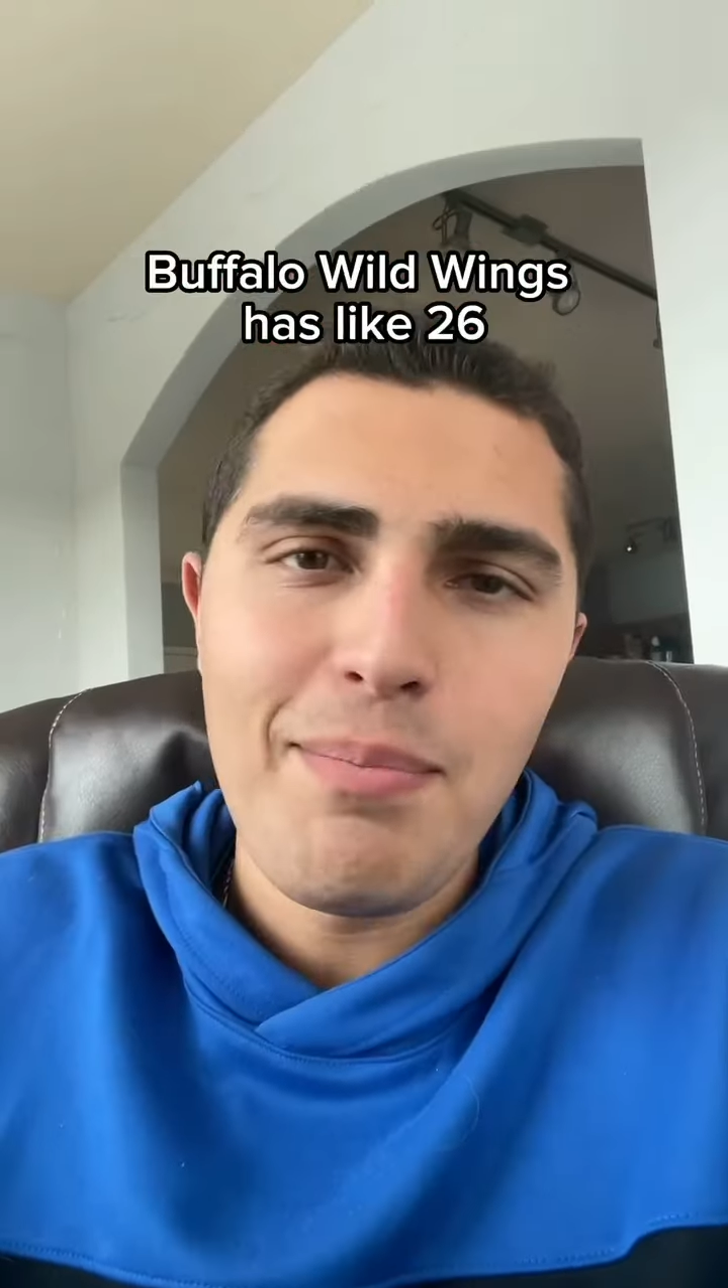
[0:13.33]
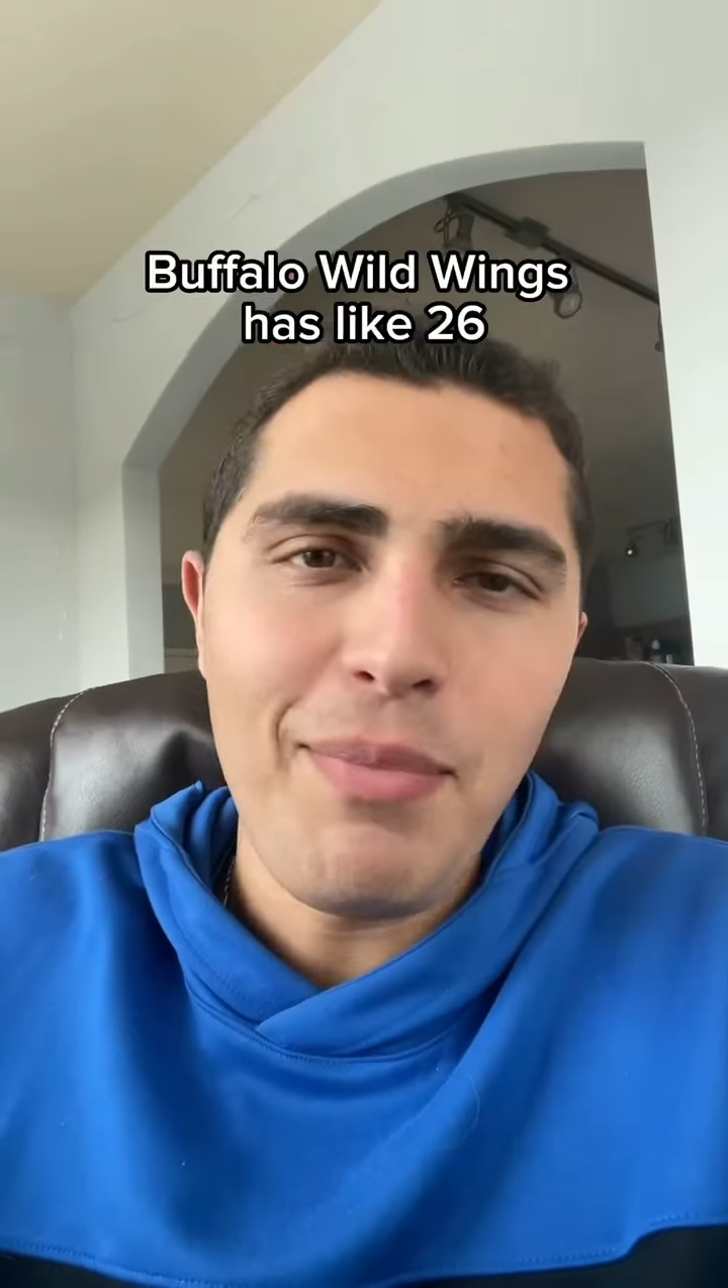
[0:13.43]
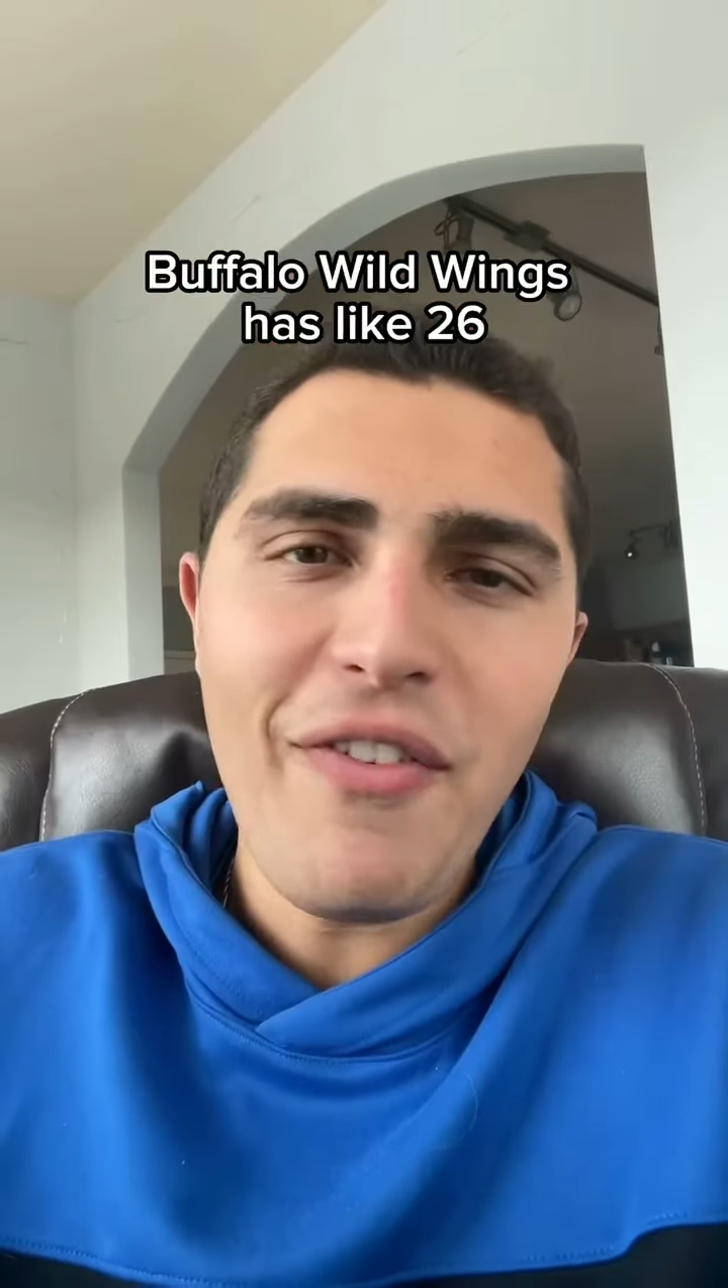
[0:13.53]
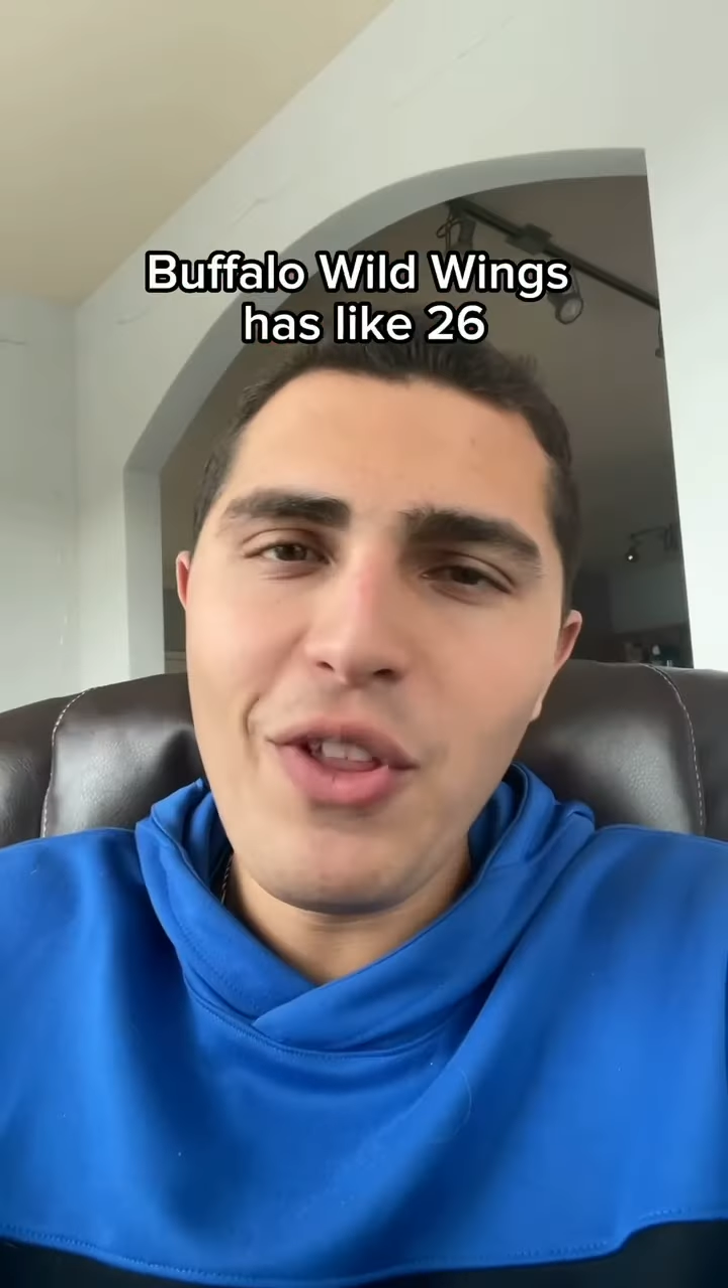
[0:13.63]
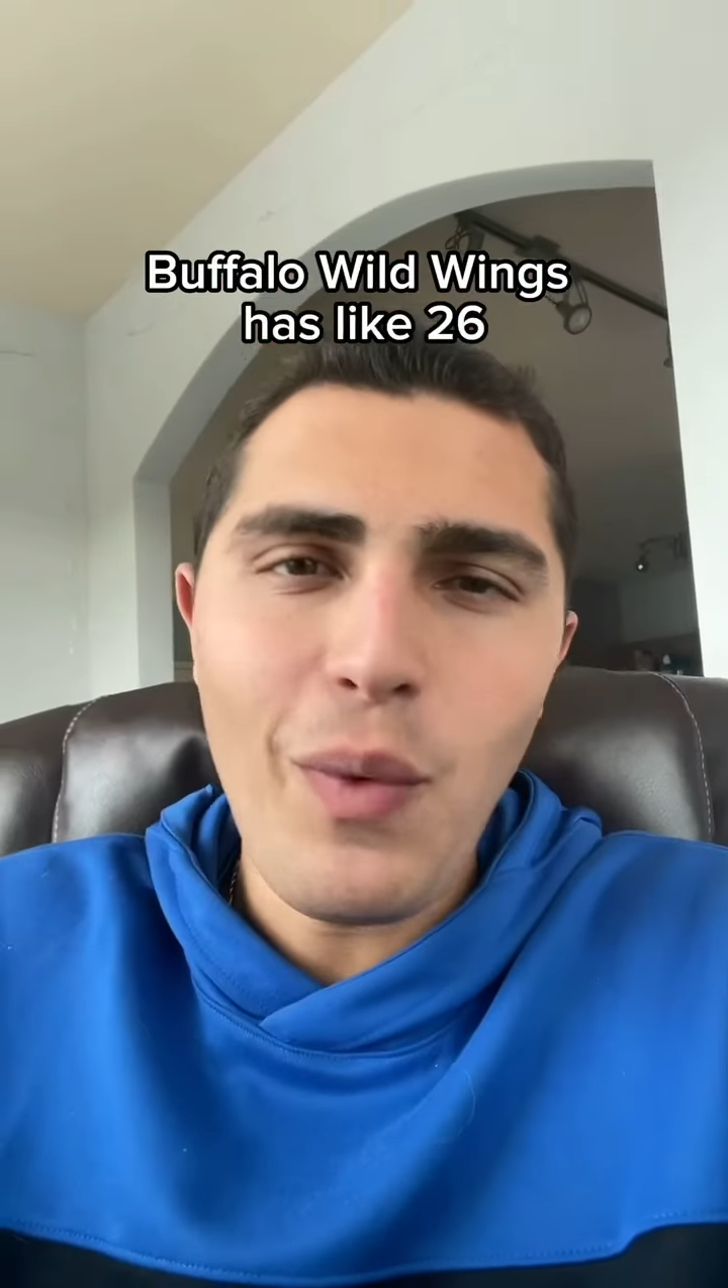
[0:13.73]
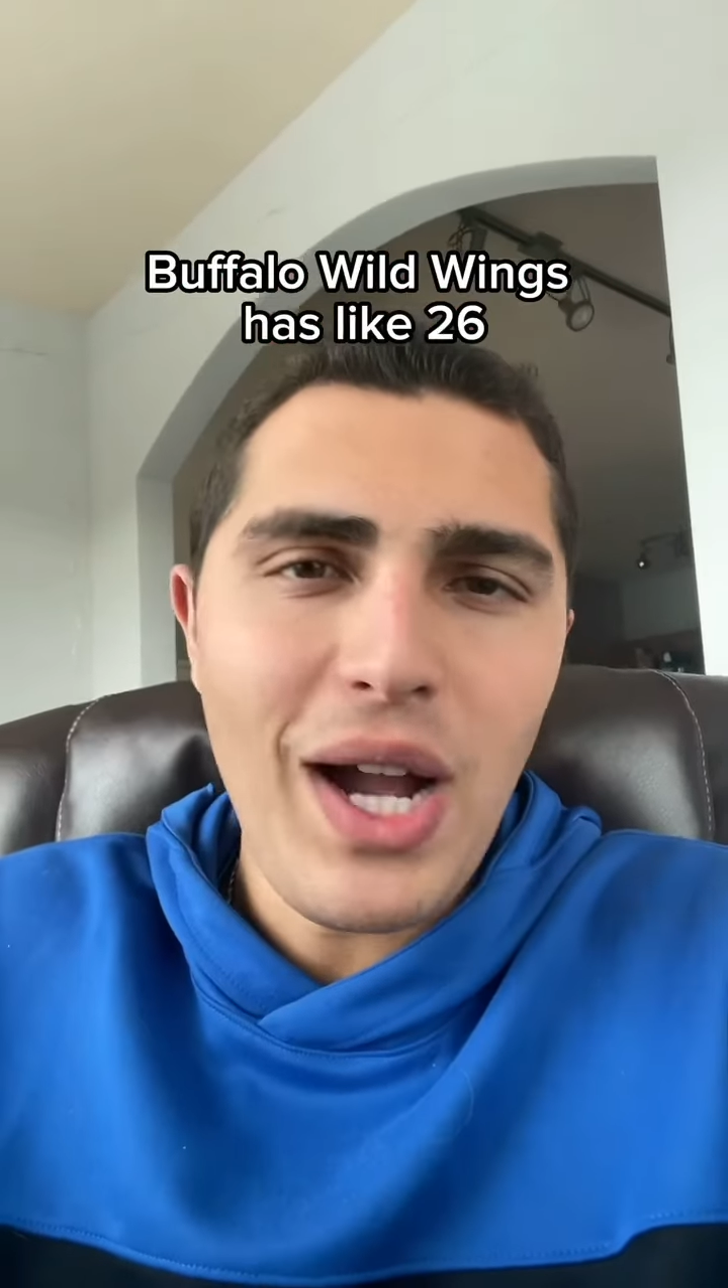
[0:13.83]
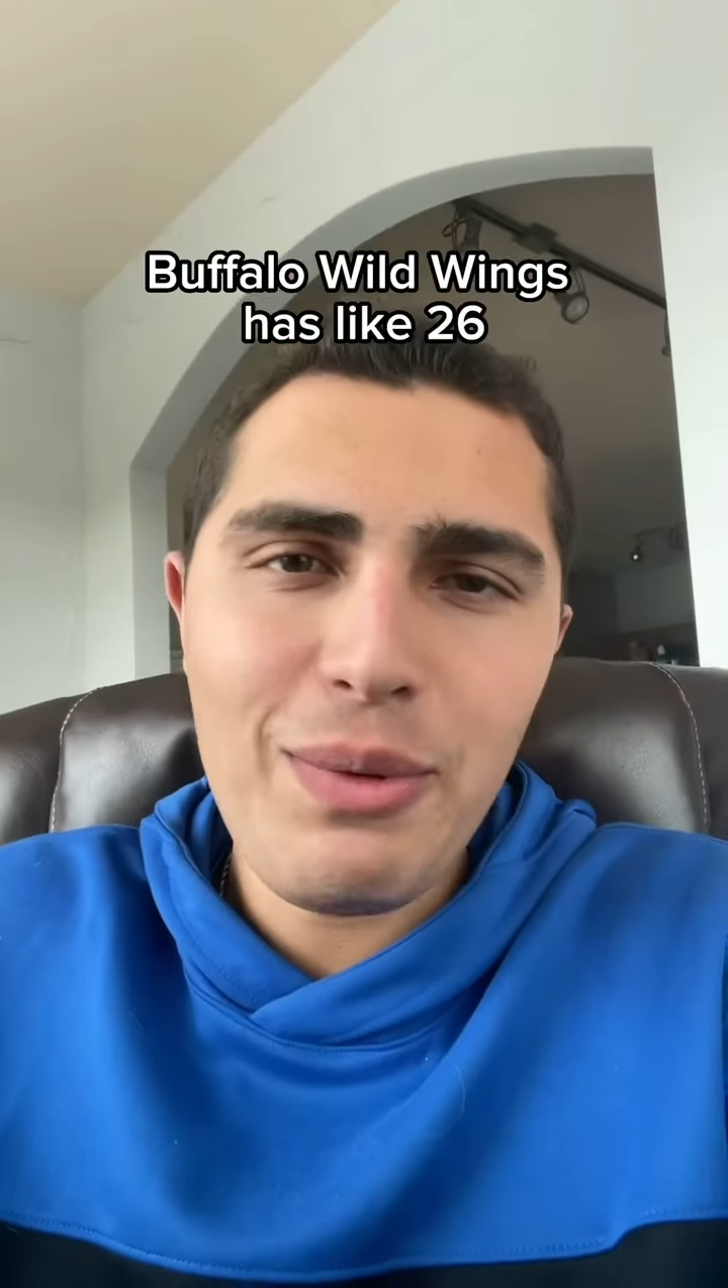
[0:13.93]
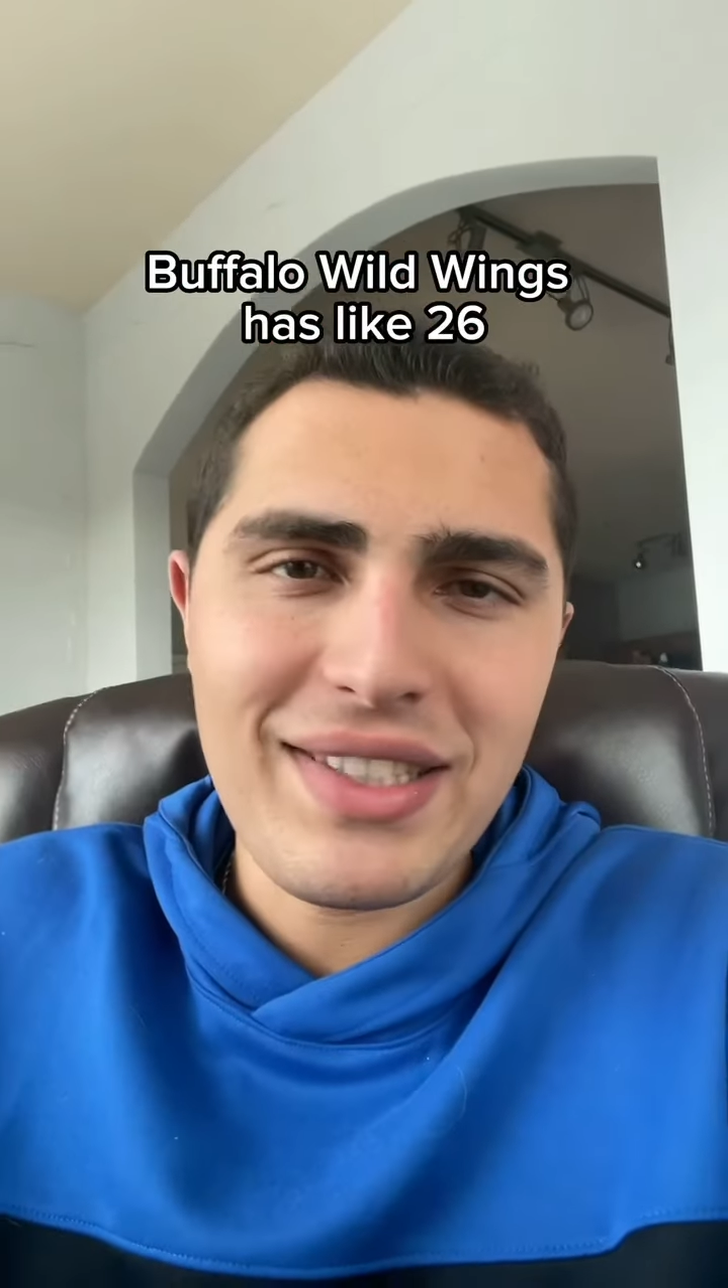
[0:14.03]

Buffalo Wild